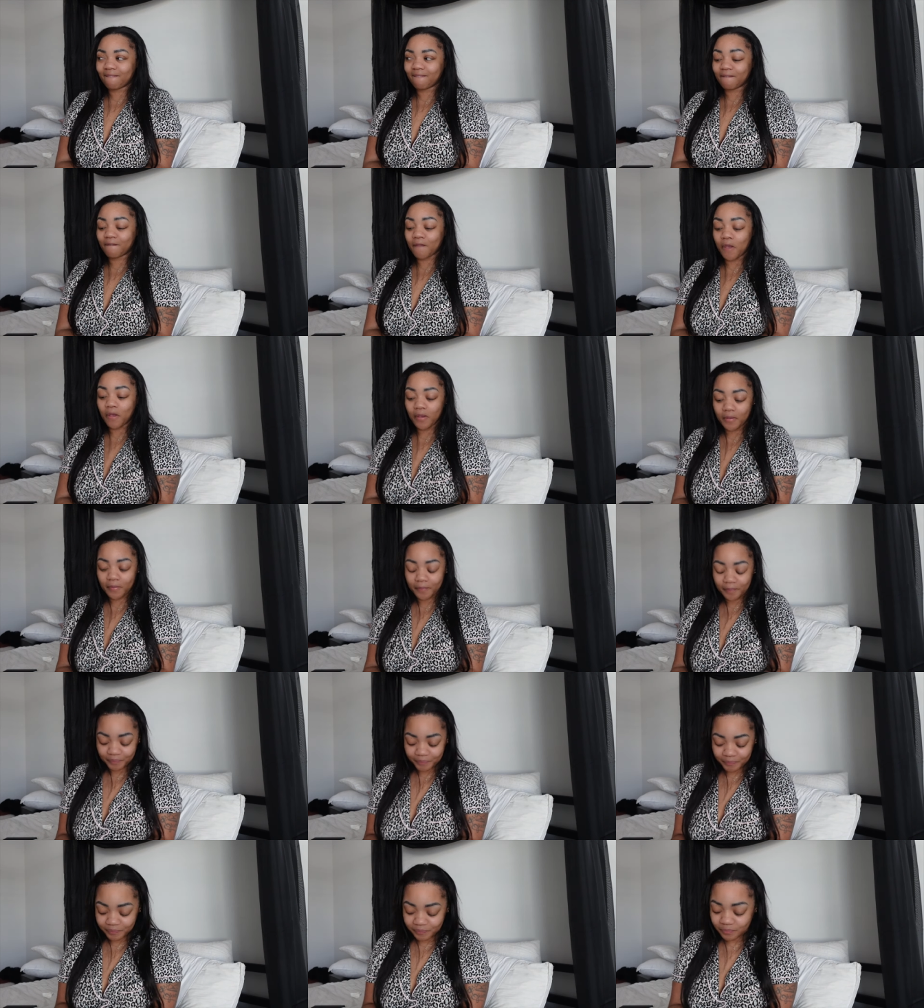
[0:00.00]
cute
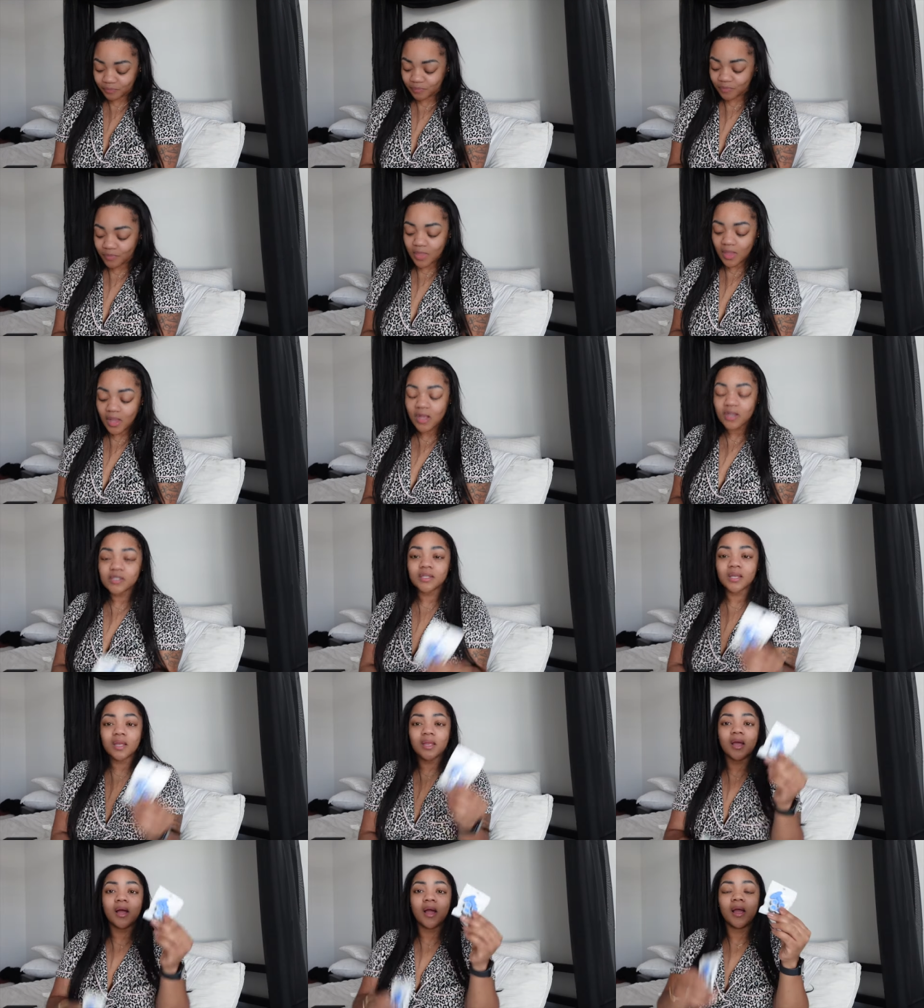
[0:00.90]
too.
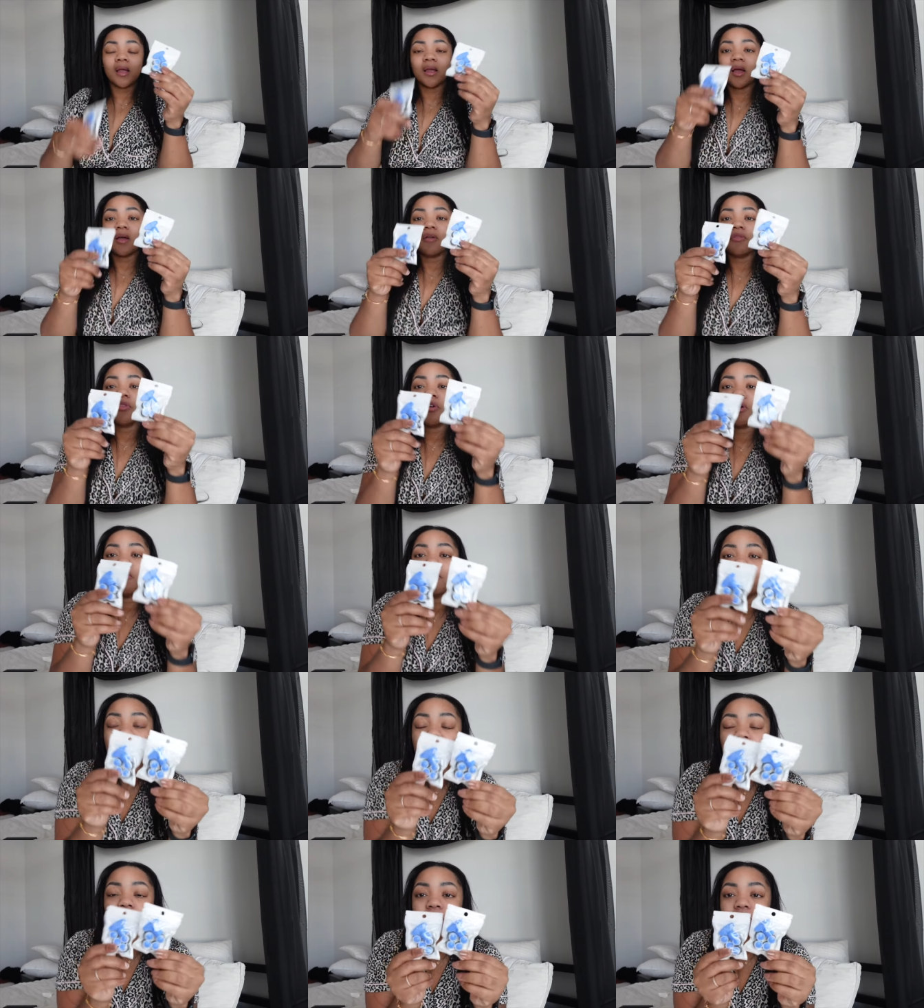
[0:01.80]
So yeah, I got the
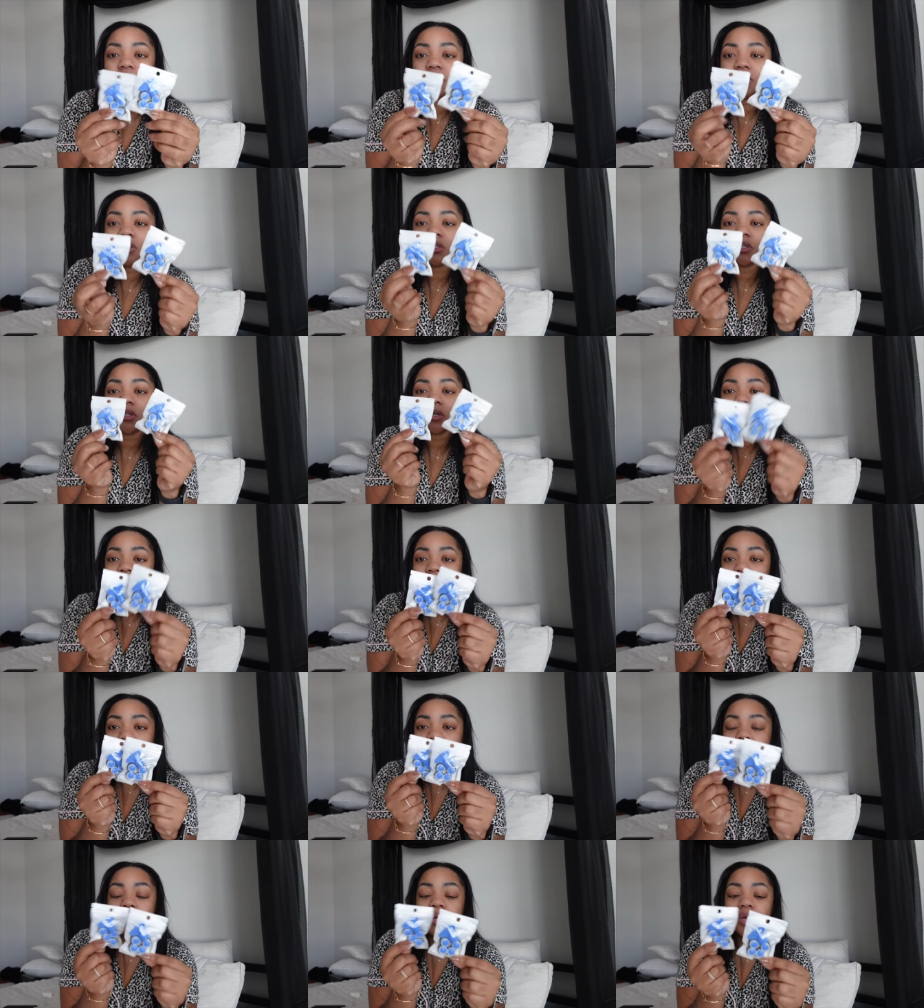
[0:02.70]
filters to
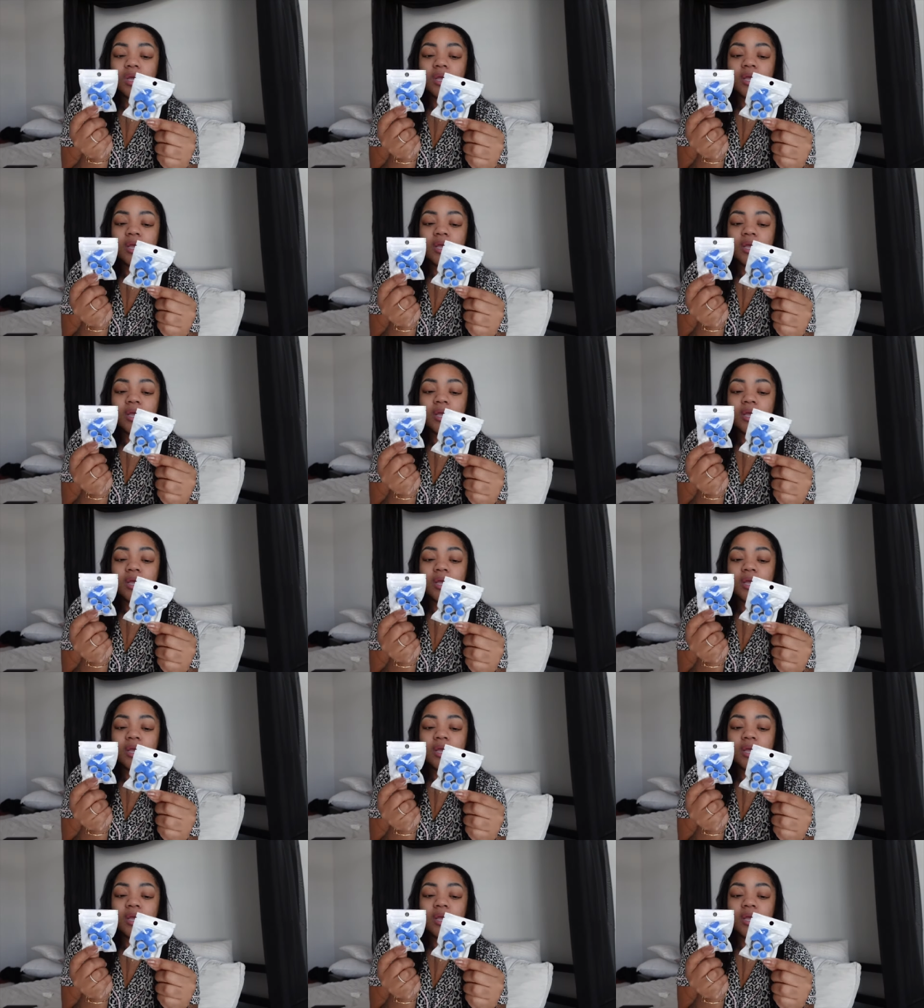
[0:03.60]
go